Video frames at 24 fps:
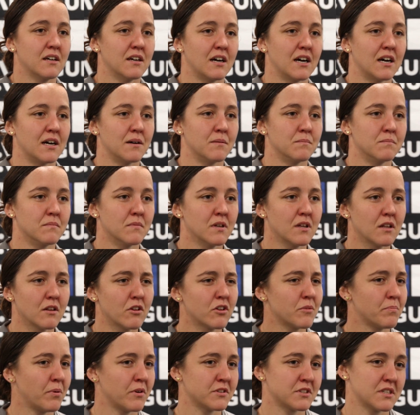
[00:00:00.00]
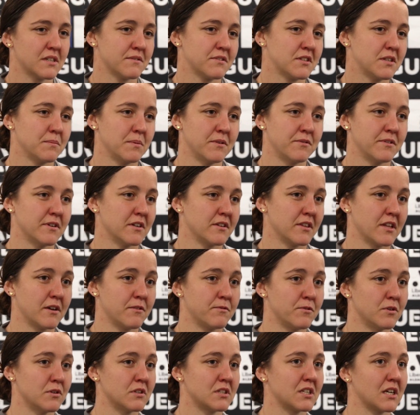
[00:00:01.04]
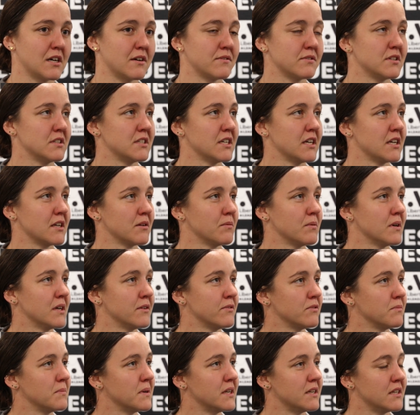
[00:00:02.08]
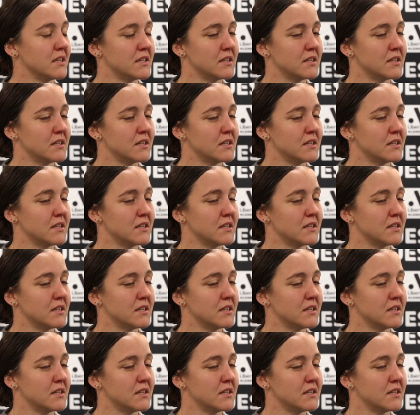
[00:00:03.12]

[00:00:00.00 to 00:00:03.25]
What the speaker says: a lot of positives, to be fair, in that first half to take away from it,